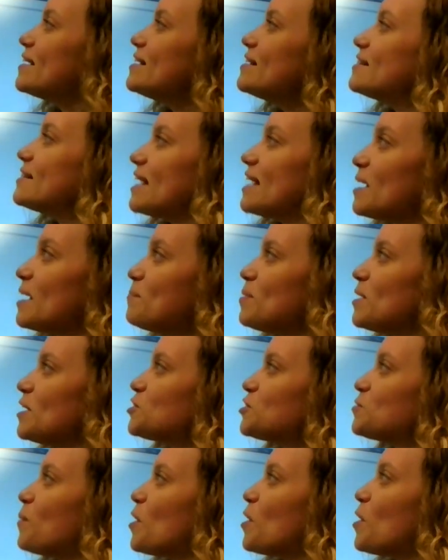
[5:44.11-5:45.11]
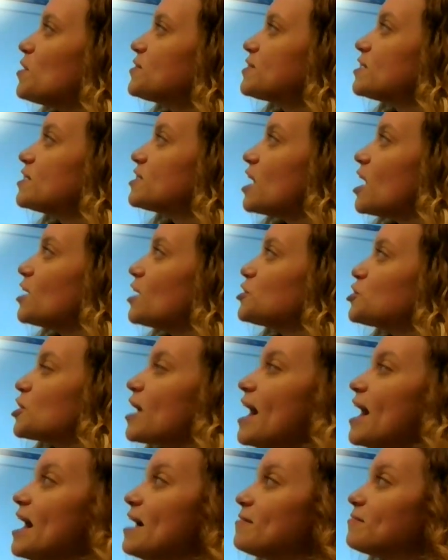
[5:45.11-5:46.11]
Sam pitched balls to
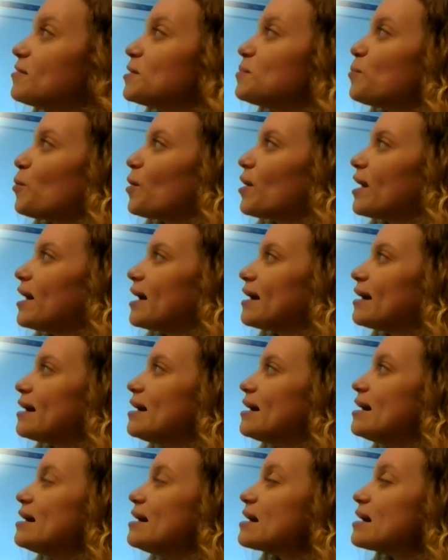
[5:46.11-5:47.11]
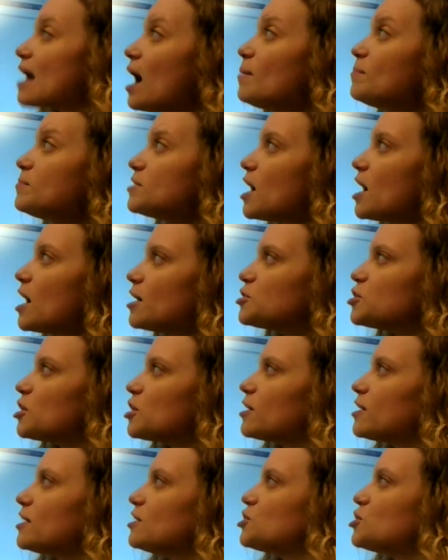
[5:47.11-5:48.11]
Dodger every morning. "Come, Dodger,"
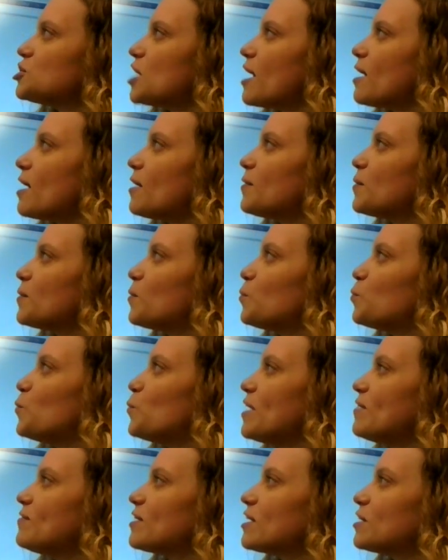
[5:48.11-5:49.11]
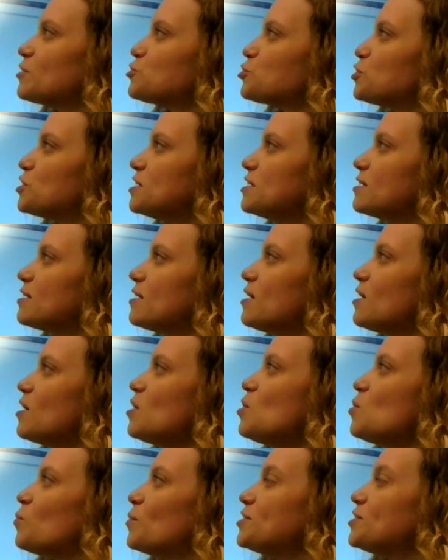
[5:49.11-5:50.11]
he'd shout, waving a treat.
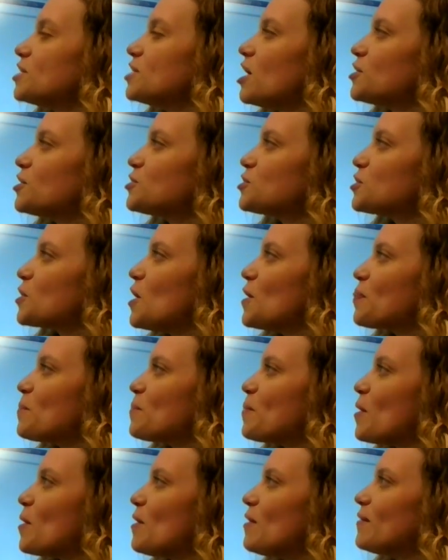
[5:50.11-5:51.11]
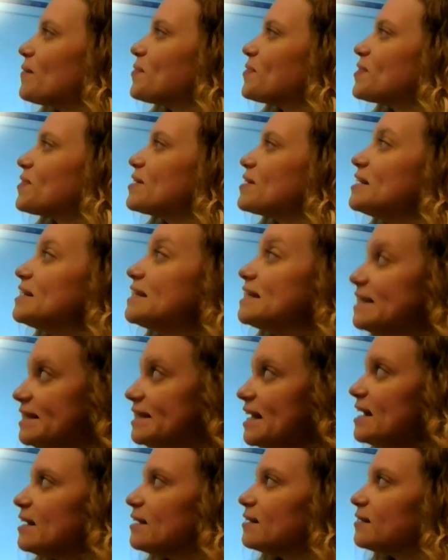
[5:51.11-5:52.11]
When Dodger caught the ball,
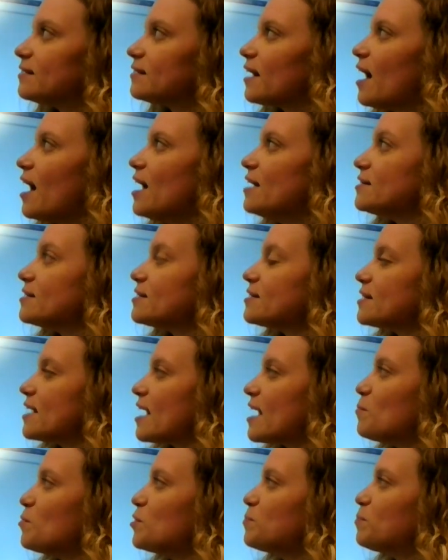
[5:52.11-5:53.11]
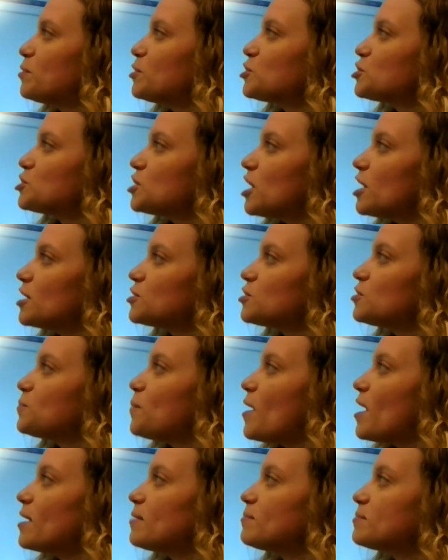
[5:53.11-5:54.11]
"Sit," and Sam would push Dodger's
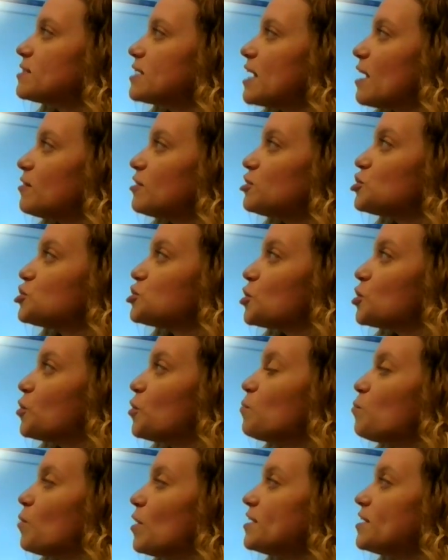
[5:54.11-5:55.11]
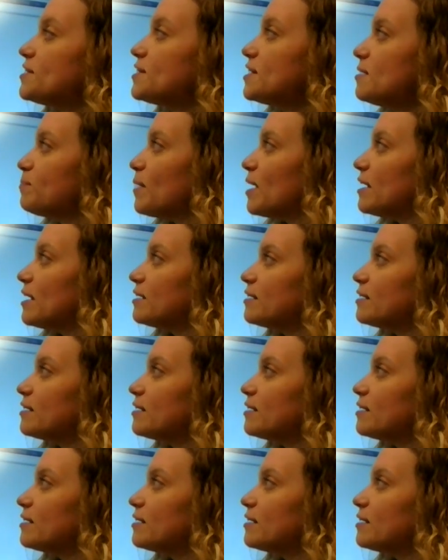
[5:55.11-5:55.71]
bottom down and show him what sit meant.